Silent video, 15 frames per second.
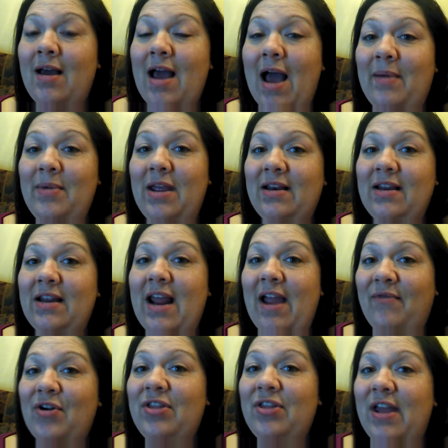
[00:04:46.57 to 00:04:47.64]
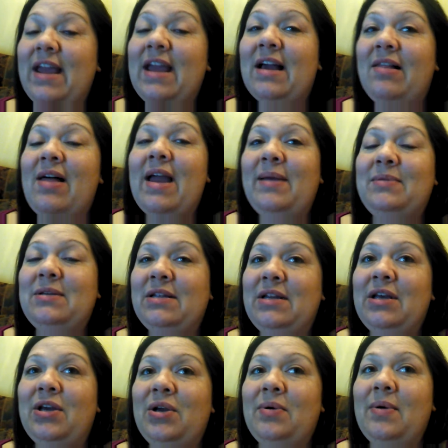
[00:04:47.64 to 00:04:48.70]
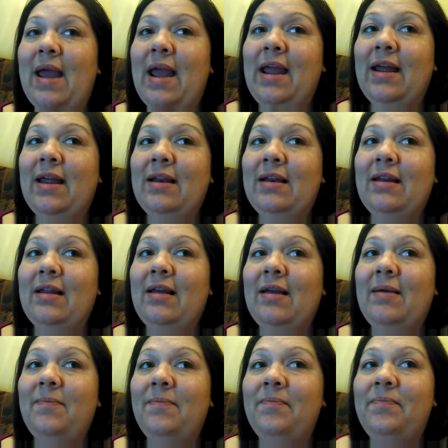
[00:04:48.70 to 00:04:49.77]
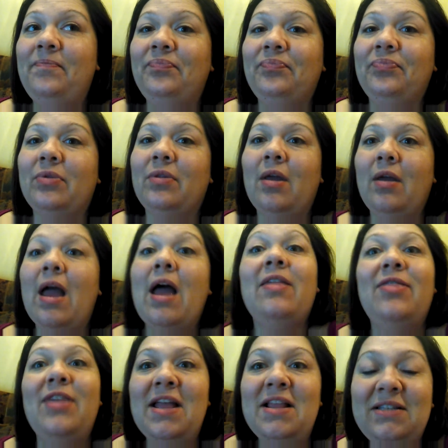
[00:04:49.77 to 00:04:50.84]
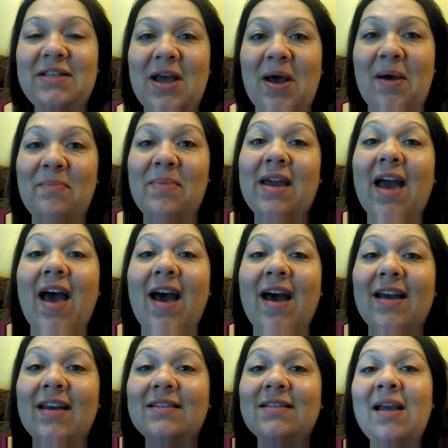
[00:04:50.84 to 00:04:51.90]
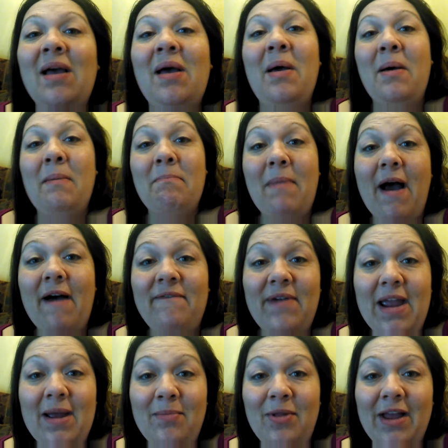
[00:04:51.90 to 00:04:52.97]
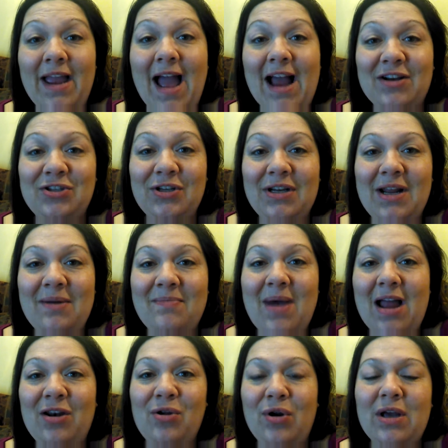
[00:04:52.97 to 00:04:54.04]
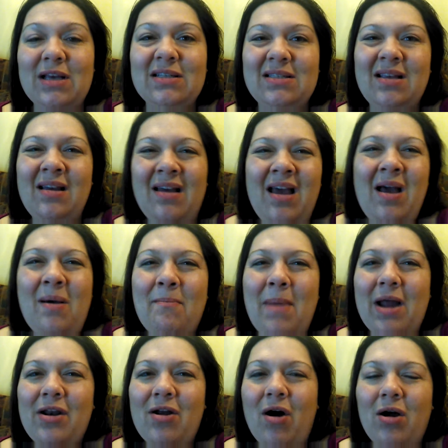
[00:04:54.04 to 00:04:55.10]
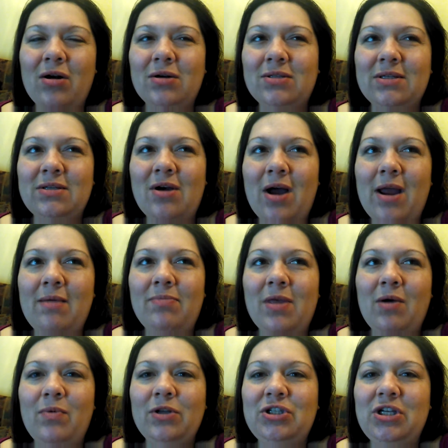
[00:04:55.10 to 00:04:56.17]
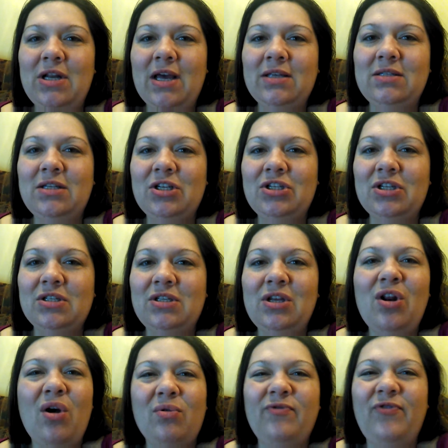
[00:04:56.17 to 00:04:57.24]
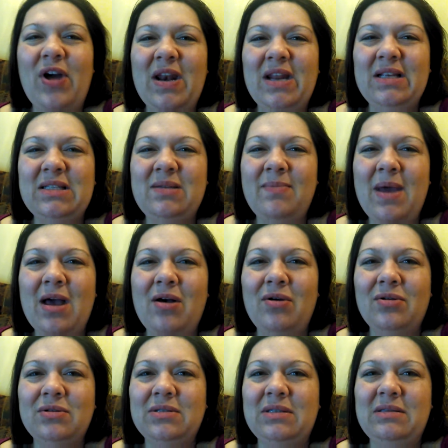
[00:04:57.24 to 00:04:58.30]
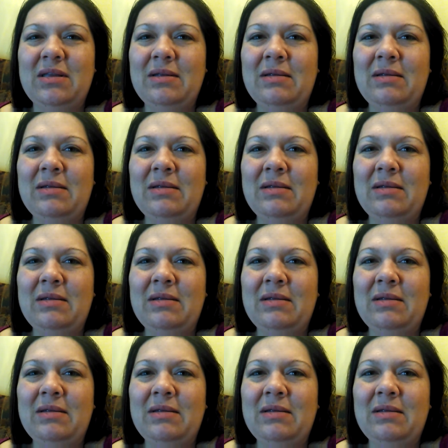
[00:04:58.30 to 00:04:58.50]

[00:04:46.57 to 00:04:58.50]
It did everything it claimed to do, and then some, because my family actually didn't mind doing it, because my daughter's the type that when she does dishes, funny smells,